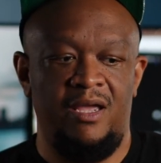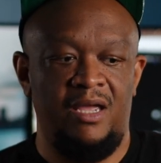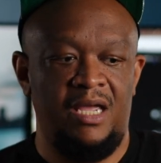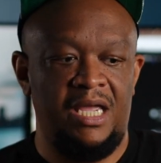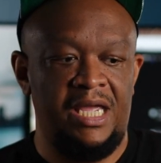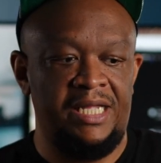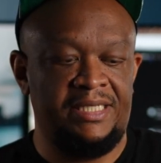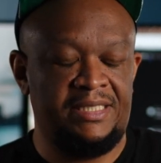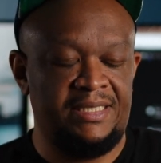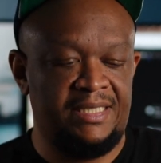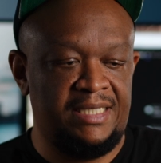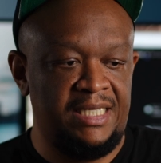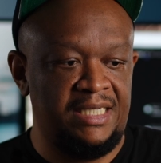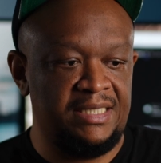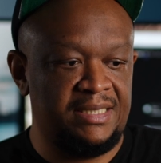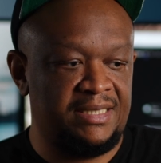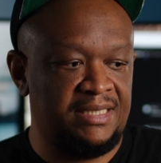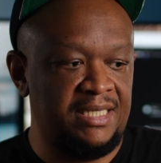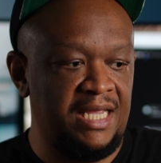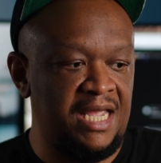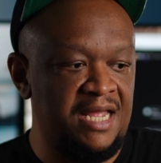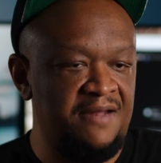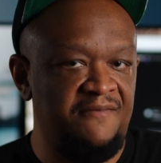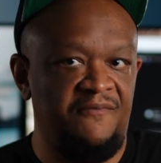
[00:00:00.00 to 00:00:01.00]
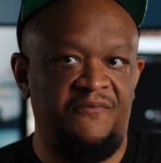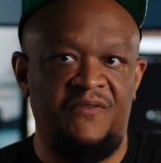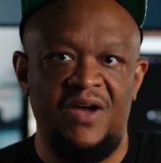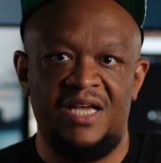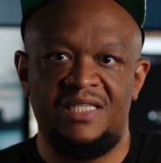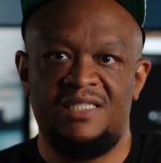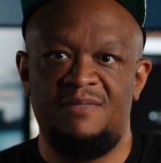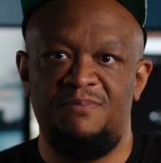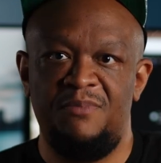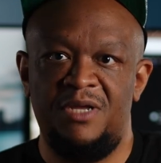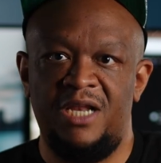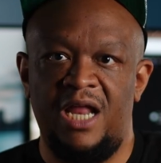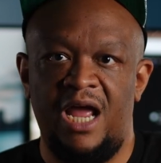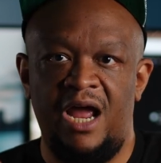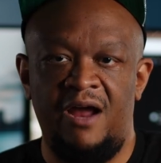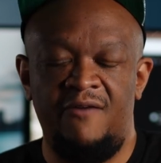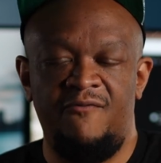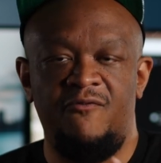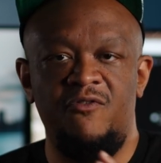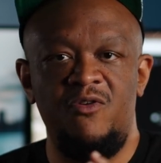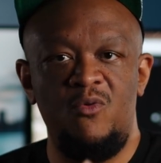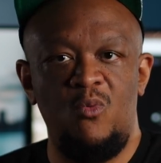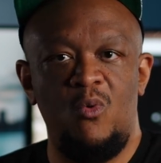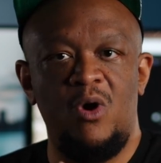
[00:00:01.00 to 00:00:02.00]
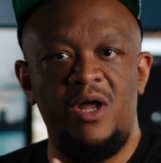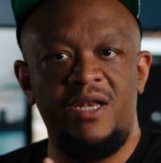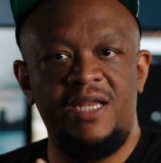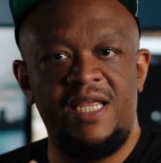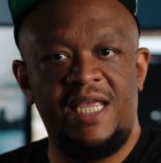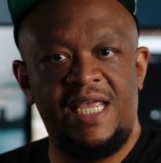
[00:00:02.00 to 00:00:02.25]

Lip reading: It's this investment. Everyone